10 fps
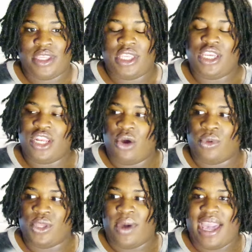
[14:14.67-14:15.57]
you know,
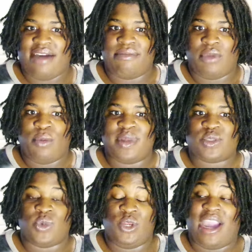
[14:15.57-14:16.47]
you'll have
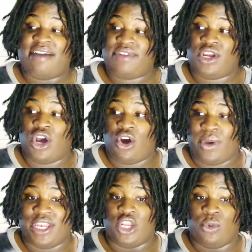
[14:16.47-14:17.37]
moments when you have to go
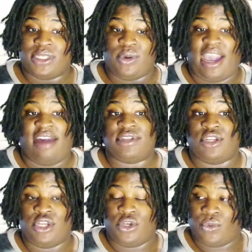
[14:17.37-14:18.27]
and do what you have to
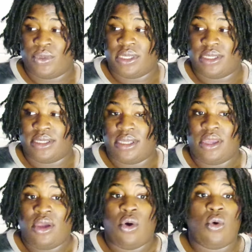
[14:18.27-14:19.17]
do.
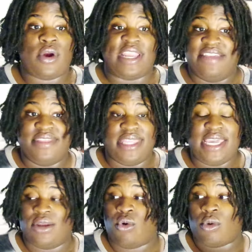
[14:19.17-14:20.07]
Or even
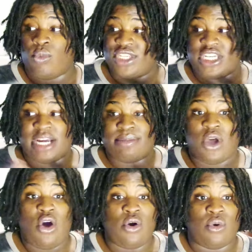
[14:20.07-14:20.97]
then, or when she comes
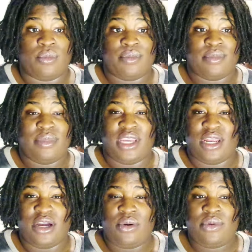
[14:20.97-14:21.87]
home, you
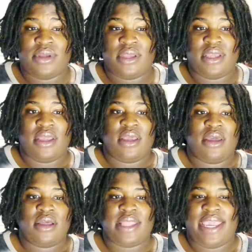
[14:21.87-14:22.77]
know?
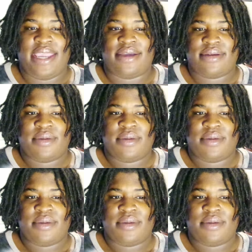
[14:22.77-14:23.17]
Like,